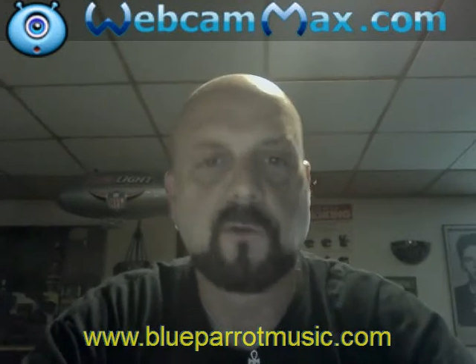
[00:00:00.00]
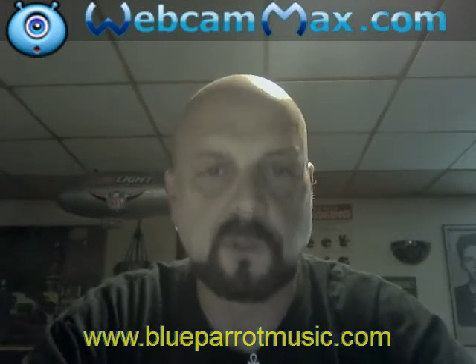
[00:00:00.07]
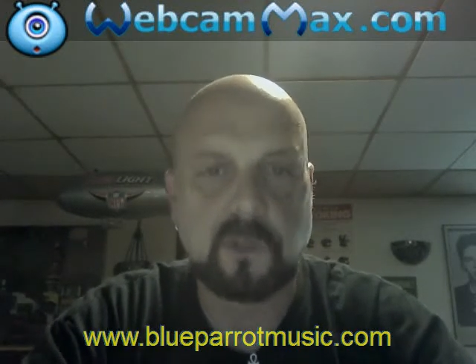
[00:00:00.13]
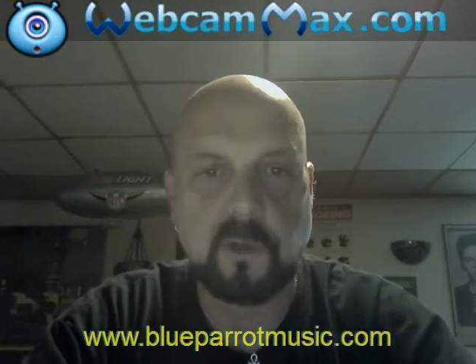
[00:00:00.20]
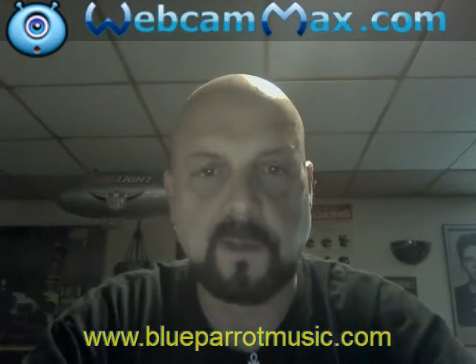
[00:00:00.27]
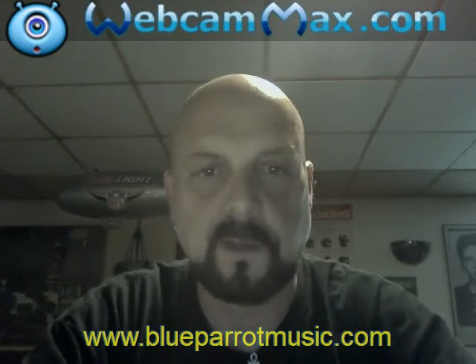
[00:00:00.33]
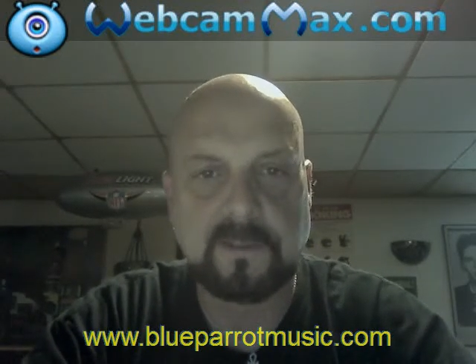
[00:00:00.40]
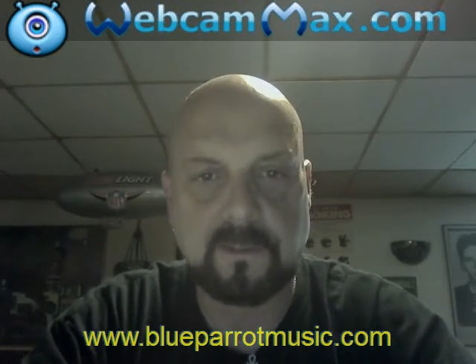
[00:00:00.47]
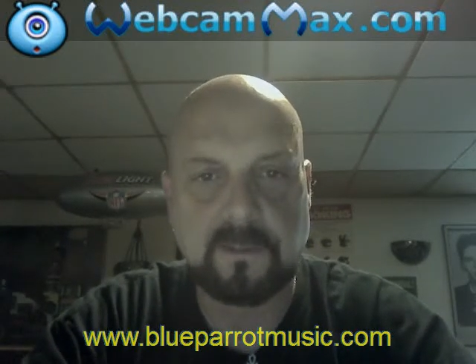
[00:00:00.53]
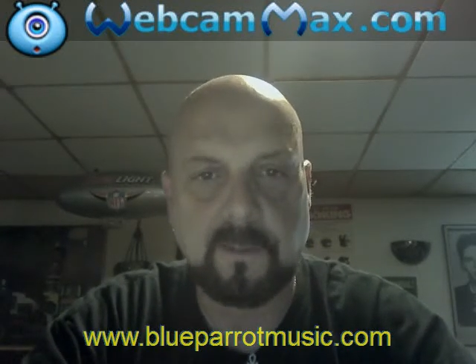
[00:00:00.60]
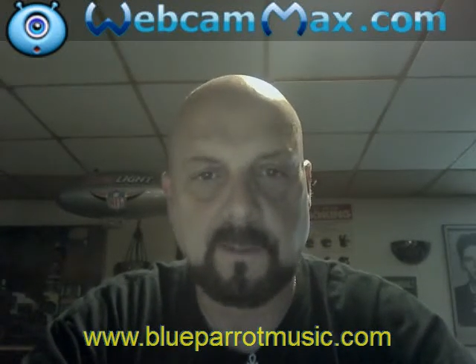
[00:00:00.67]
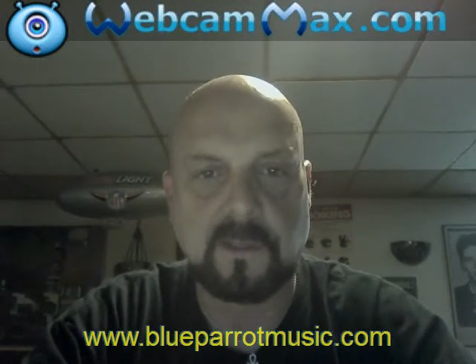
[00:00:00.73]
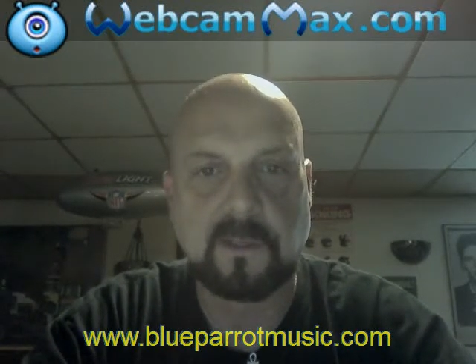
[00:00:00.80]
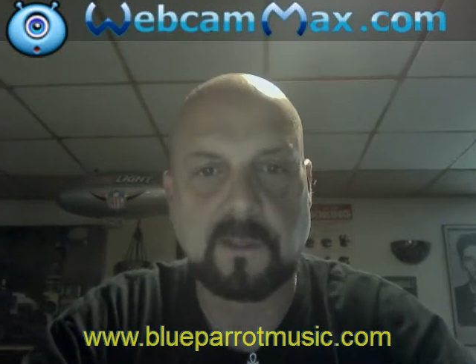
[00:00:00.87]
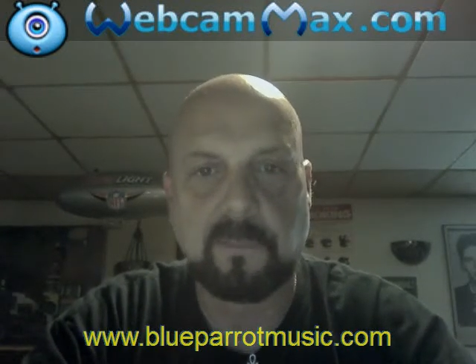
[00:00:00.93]
you know that's
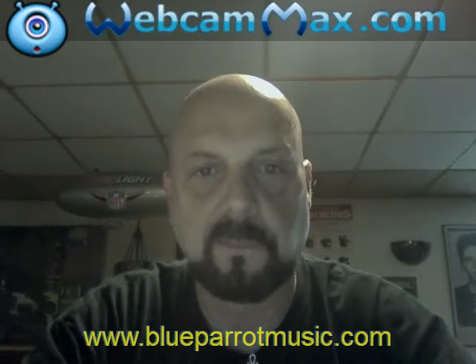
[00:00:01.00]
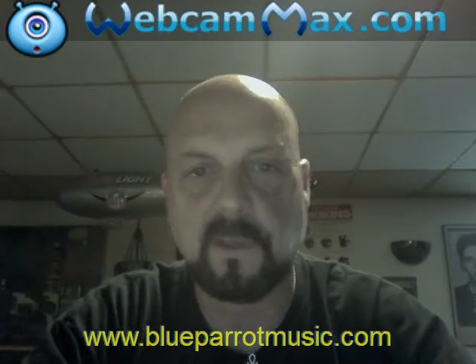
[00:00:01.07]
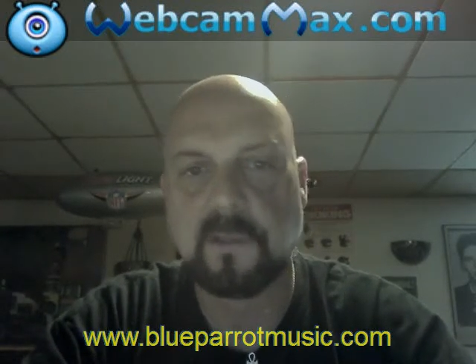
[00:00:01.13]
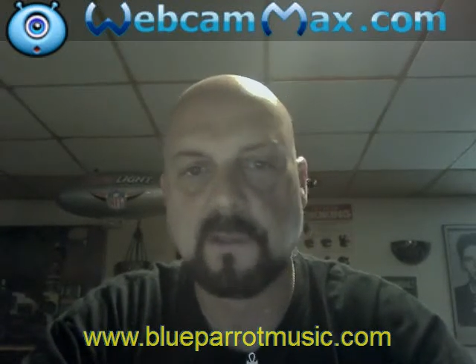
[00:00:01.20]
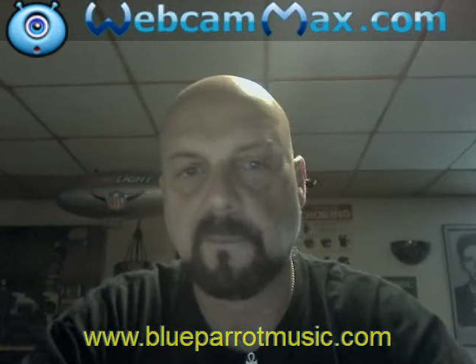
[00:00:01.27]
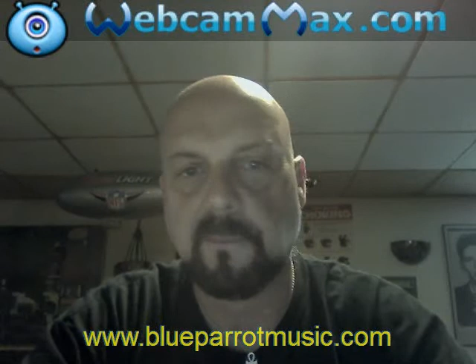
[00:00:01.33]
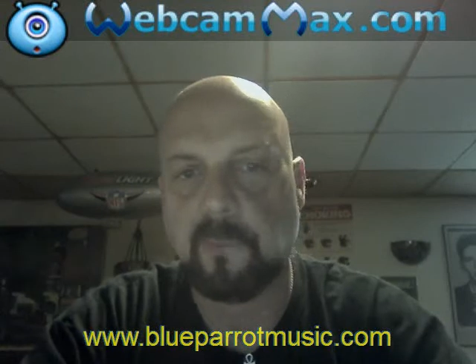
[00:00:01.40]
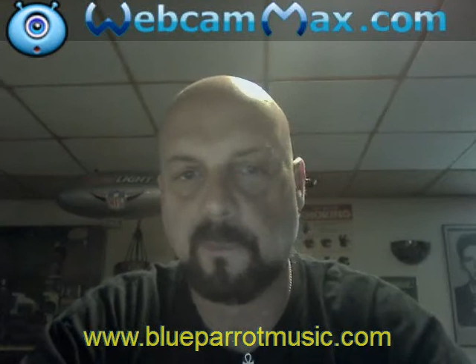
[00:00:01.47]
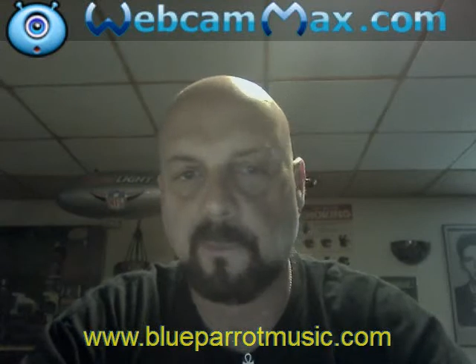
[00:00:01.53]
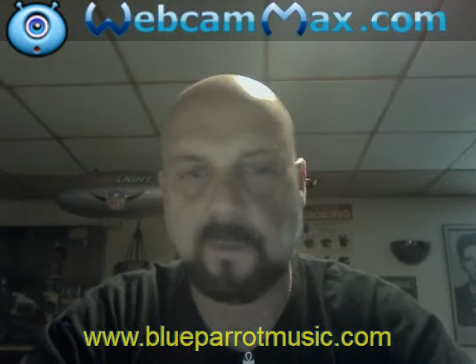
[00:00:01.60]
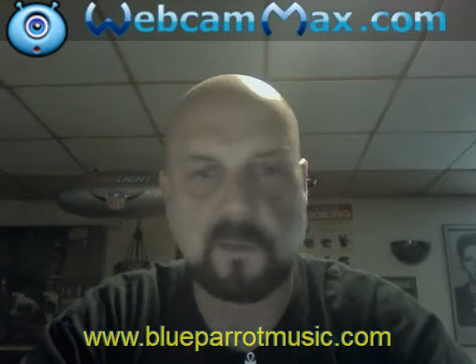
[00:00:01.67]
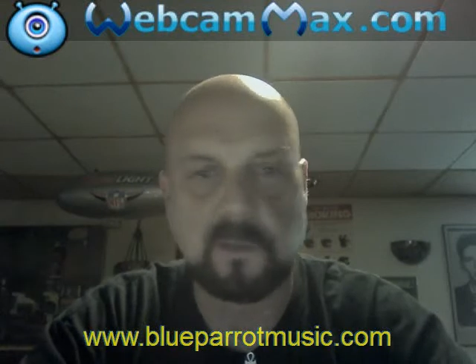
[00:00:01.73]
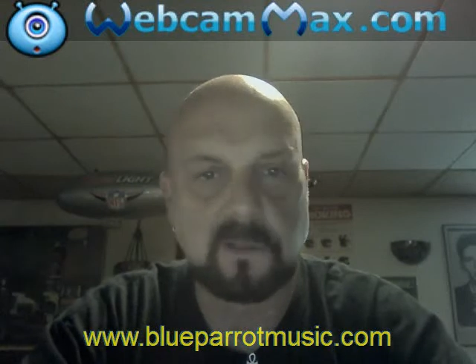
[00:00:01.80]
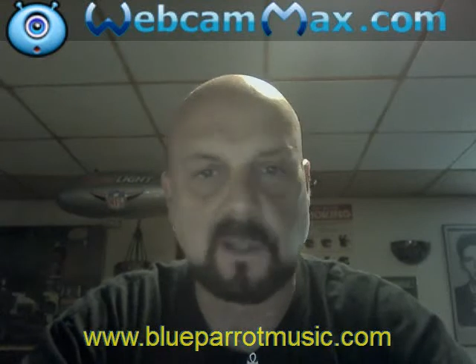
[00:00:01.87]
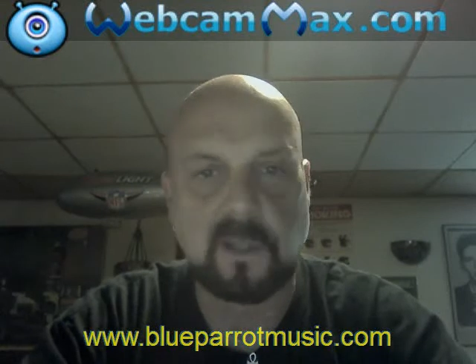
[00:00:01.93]
domestic beers. Import
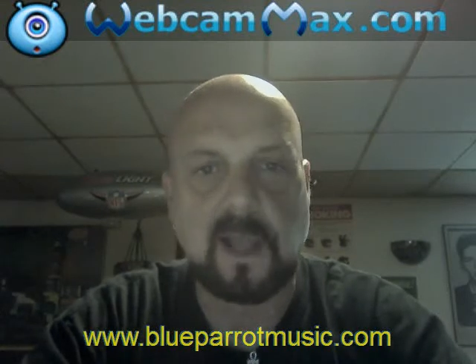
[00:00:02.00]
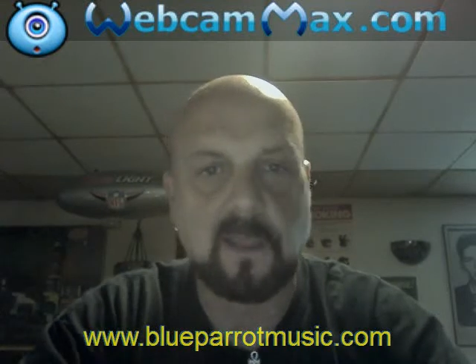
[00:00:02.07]
beers is a dollar